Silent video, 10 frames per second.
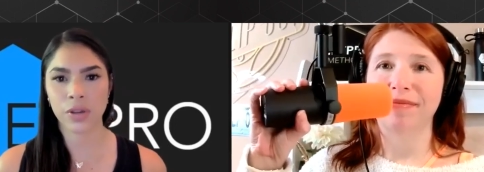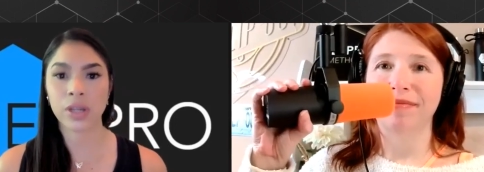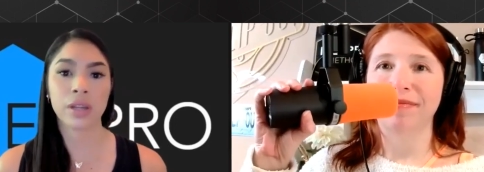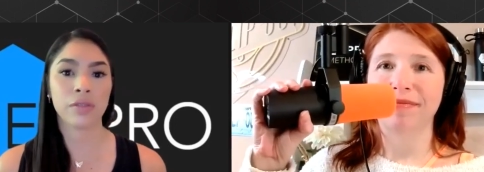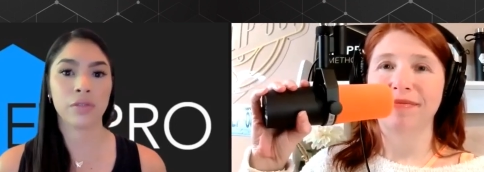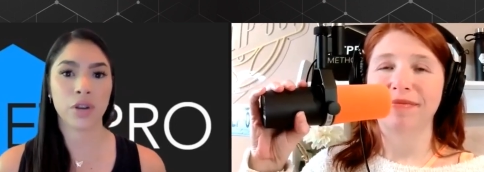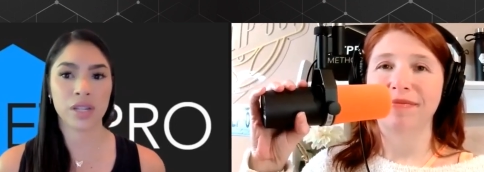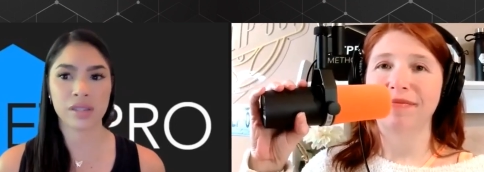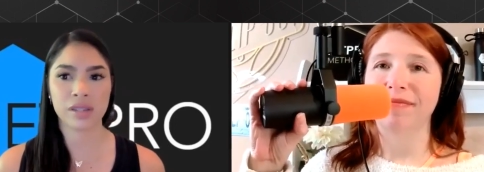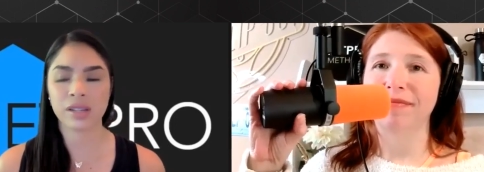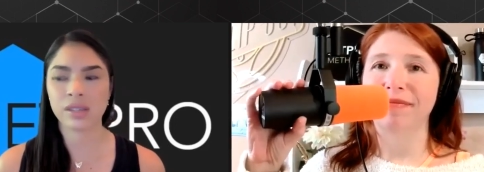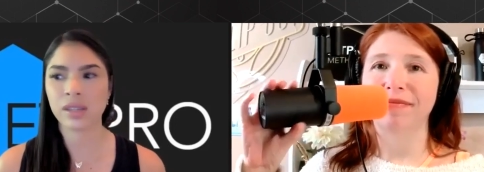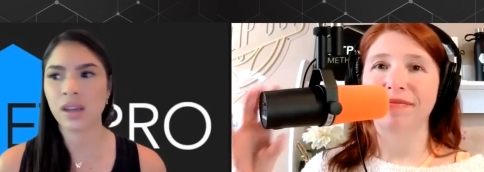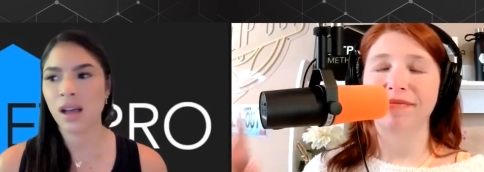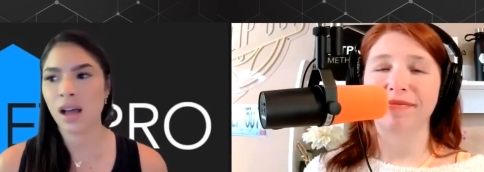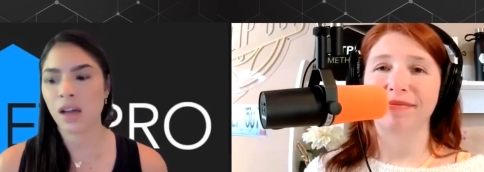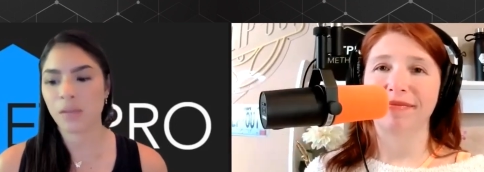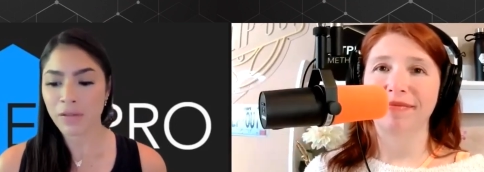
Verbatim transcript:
Speaker 1: feeling. Like for instance, um,